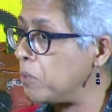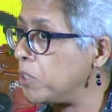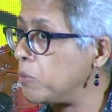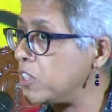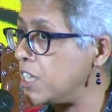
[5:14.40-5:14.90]
in
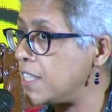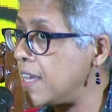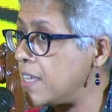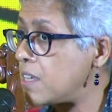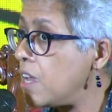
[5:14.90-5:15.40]
which he
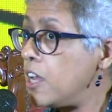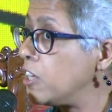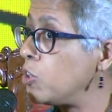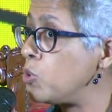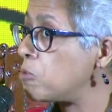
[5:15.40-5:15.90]
says,
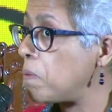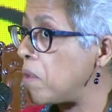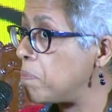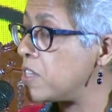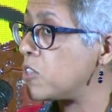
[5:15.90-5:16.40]

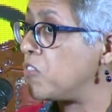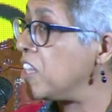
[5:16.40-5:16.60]
newspapers fill